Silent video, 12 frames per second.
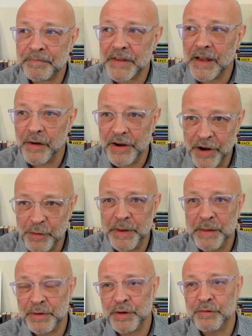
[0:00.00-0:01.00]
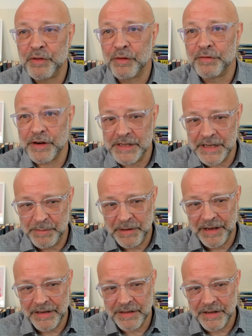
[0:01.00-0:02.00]
you know, I know people who've gone very
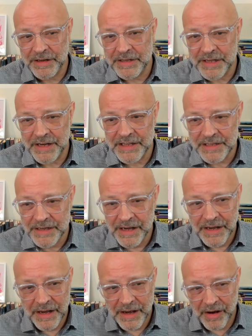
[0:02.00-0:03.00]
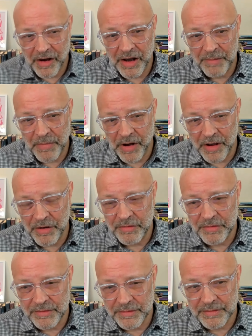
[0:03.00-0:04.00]
deeply into these things. Uh, my
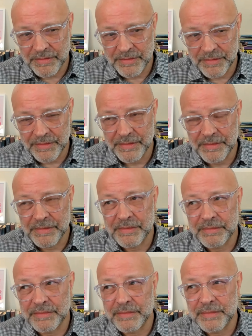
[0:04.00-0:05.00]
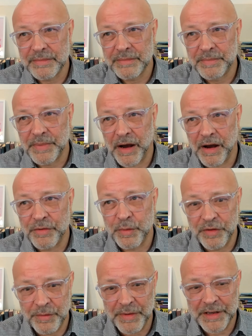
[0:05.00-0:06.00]
own path
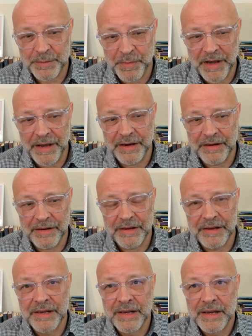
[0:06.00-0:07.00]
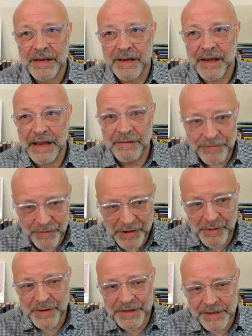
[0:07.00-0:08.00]
with them has been
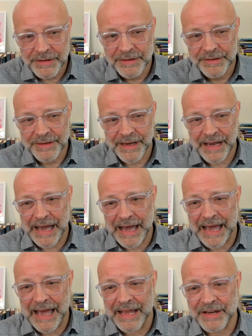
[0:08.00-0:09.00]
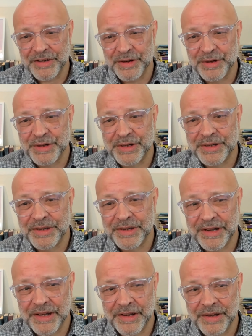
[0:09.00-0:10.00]
infrequent and
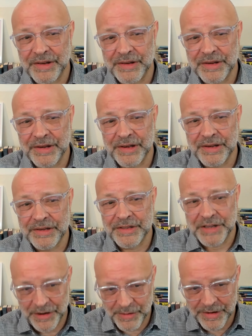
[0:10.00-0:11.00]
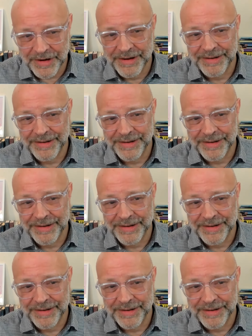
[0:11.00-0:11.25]
sacred.